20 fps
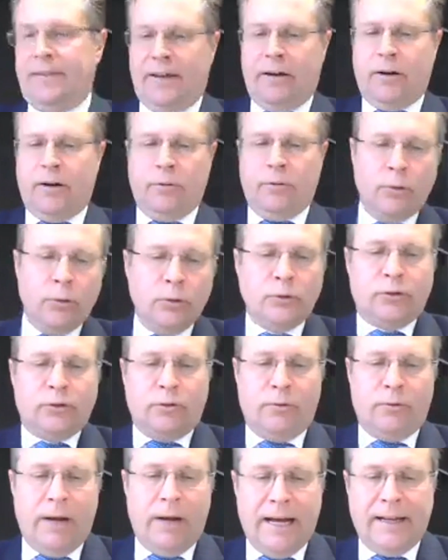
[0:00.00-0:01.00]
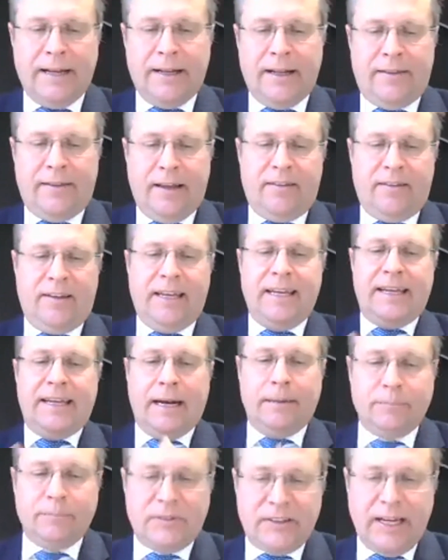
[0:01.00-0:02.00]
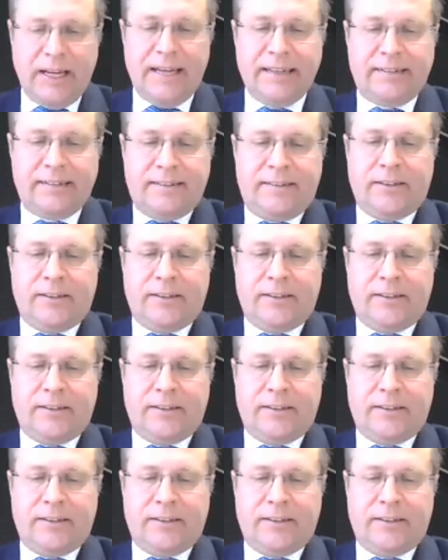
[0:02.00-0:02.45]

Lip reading: there are rules around it. There's income tests,